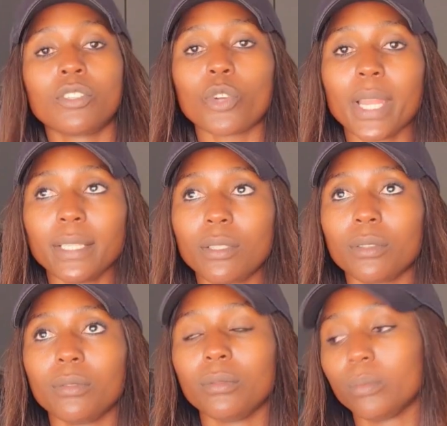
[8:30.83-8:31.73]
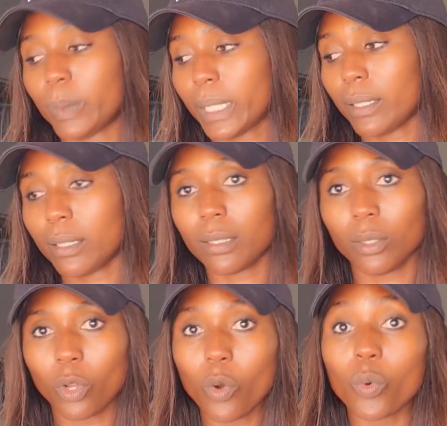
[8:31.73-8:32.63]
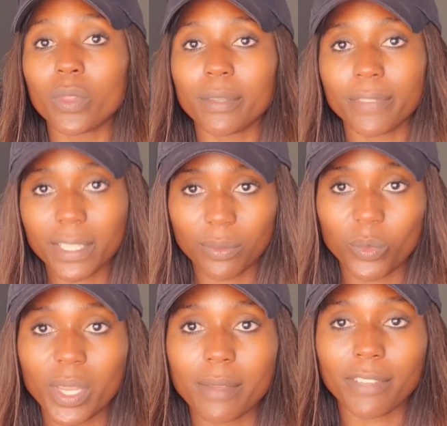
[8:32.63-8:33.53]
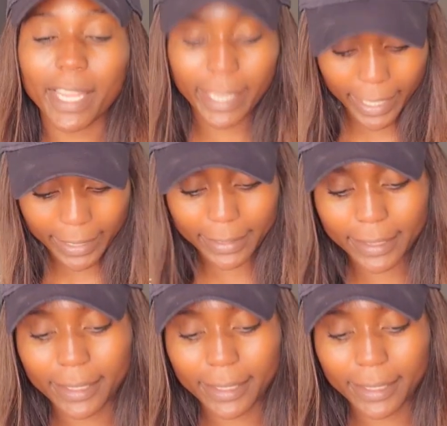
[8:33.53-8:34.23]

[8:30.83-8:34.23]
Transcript: try to go the fast way if I can.